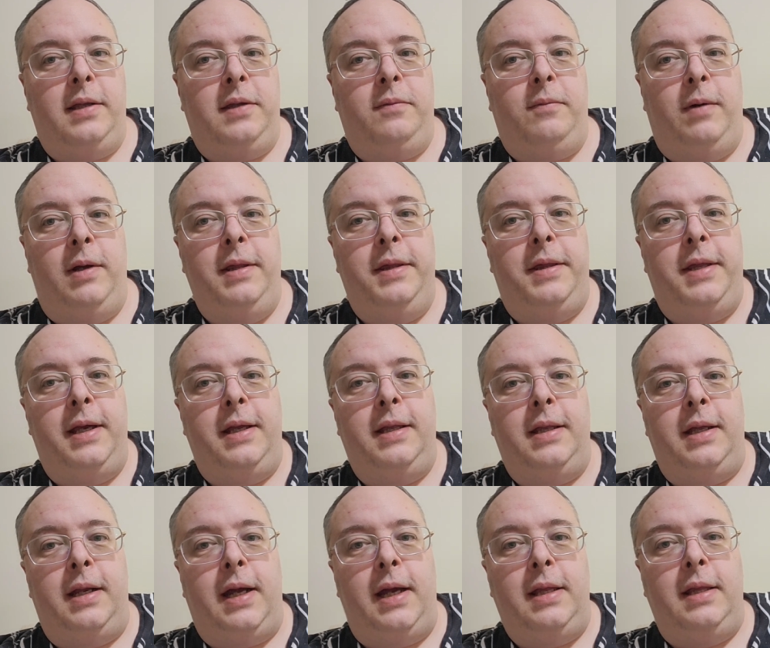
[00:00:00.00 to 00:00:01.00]
one thing
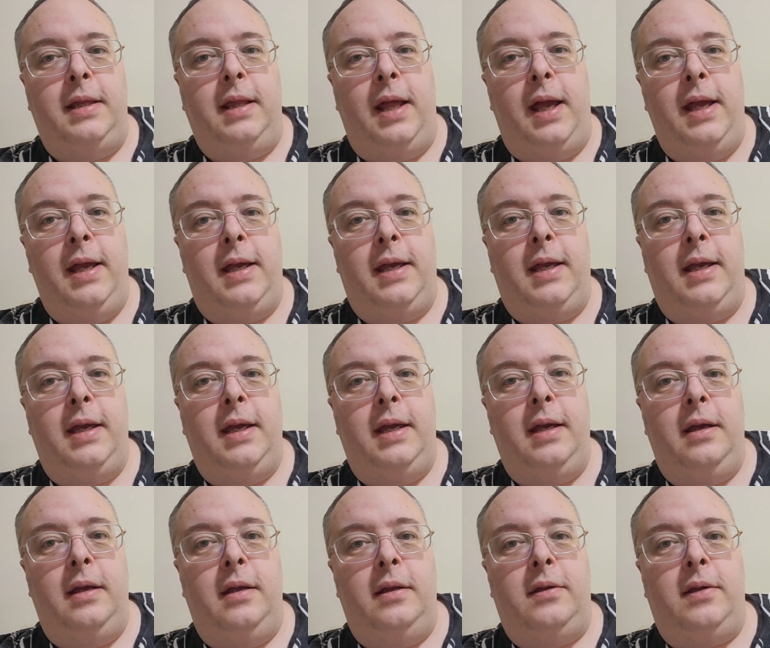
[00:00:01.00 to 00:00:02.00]
that I'd like
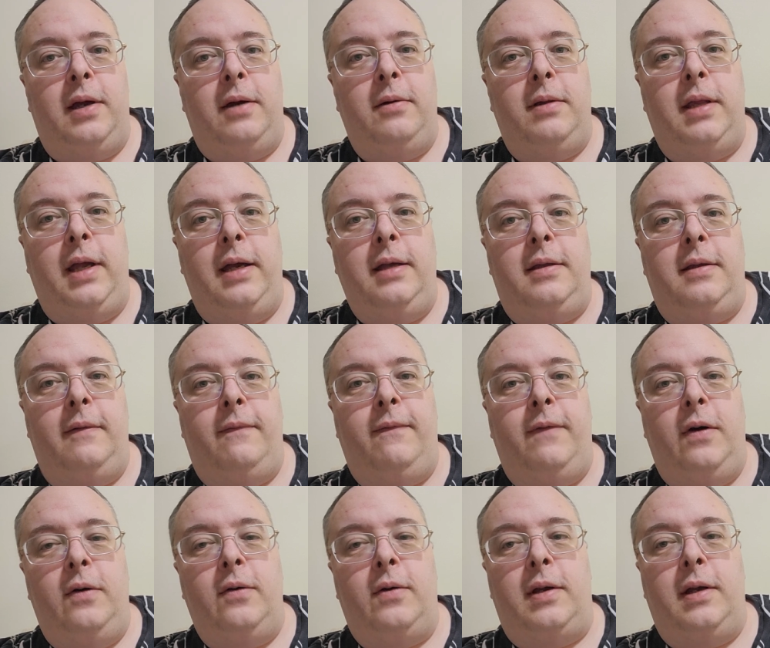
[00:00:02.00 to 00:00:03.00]
is I would like to
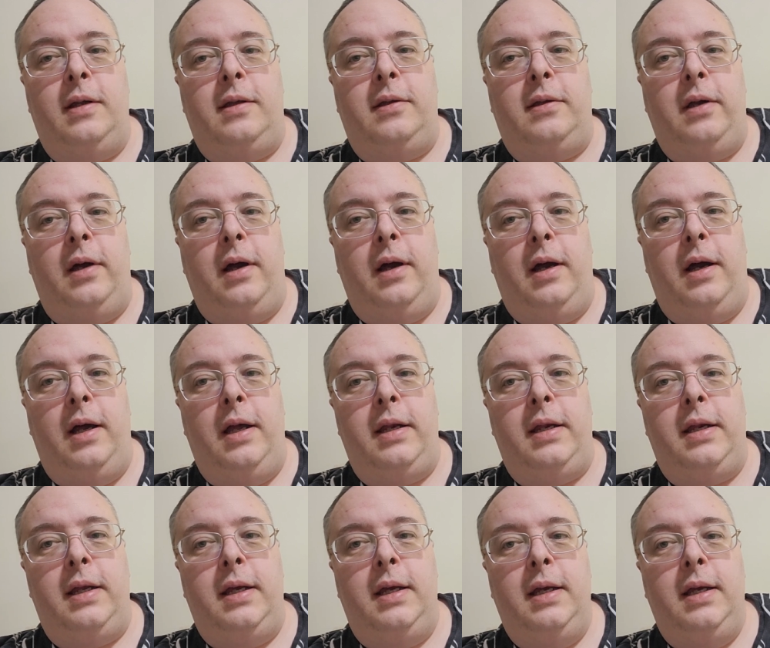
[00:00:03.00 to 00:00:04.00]
focus
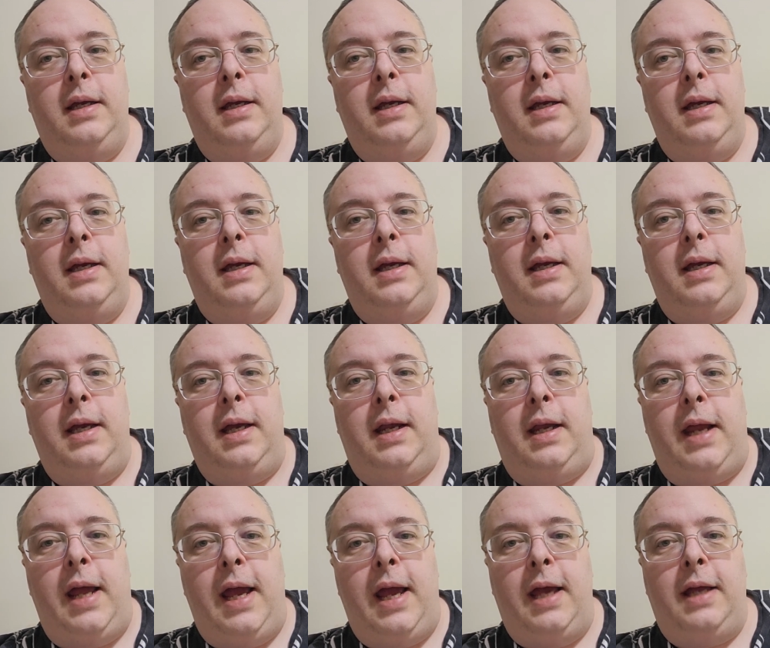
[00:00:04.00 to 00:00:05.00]
on
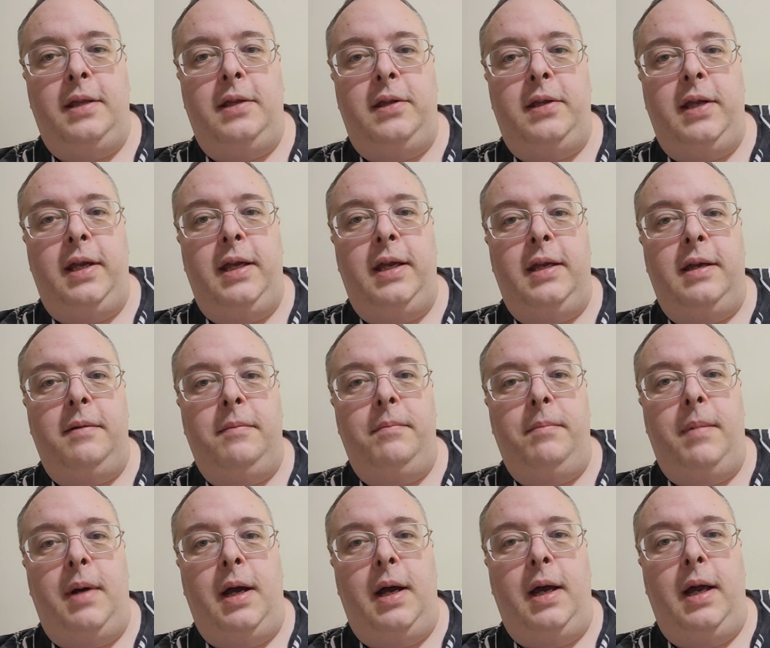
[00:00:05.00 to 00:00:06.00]
enhancing
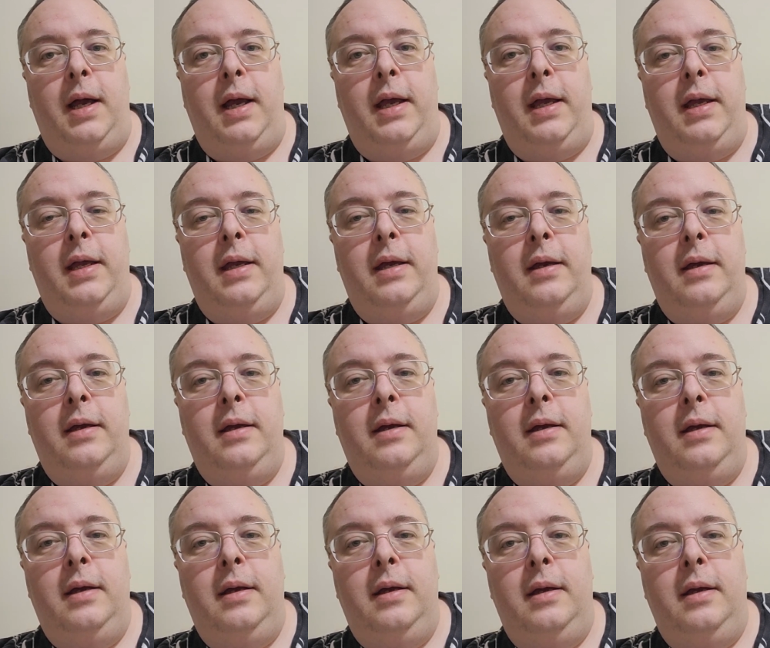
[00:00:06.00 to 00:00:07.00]
my
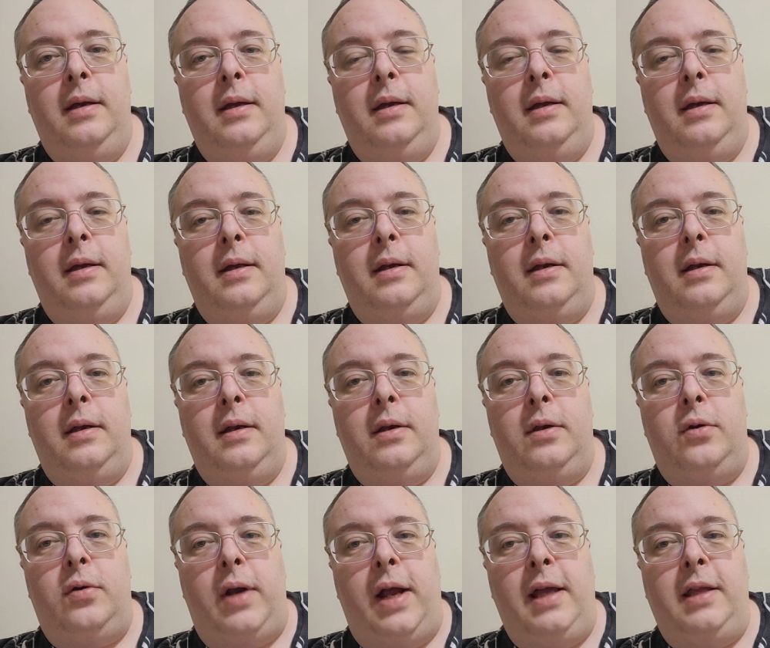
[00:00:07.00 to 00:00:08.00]

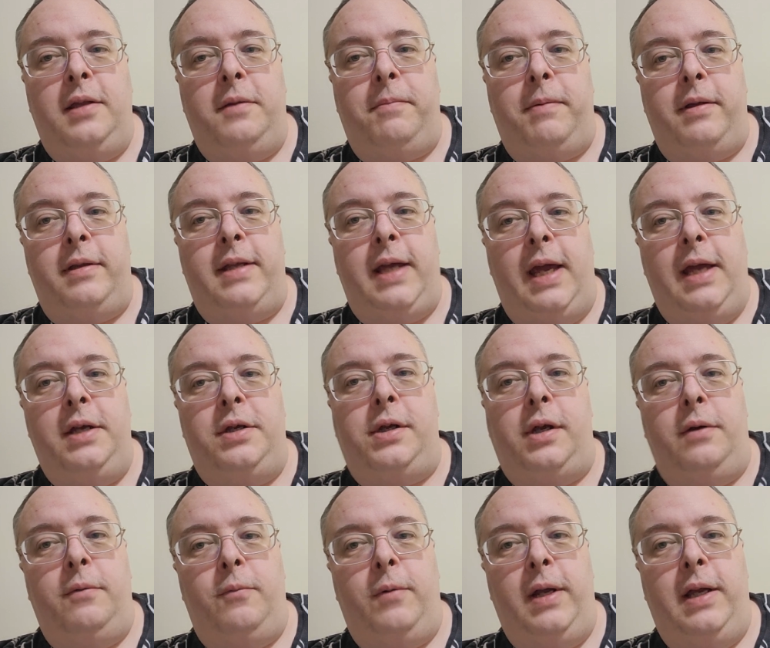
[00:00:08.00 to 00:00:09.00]

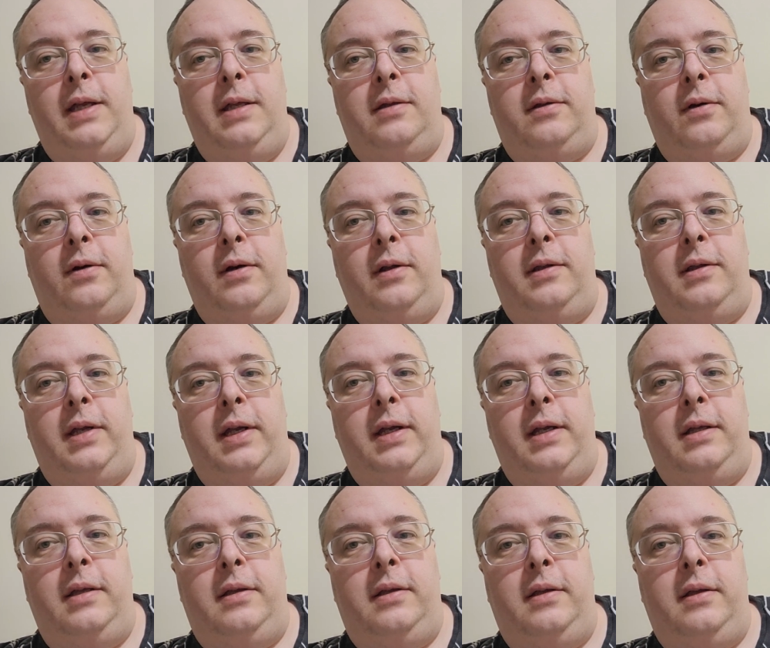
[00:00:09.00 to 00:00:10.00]
transportation
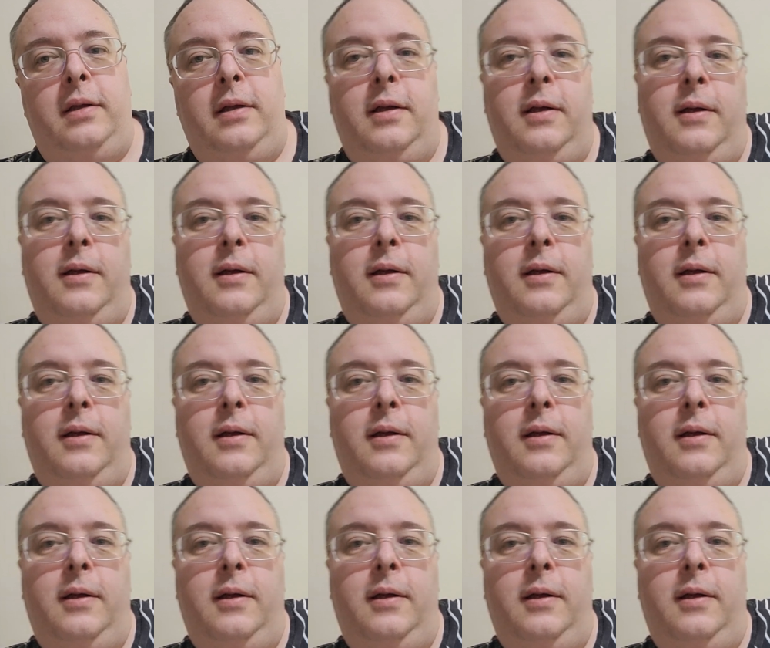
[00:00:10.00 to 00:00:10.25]
resources,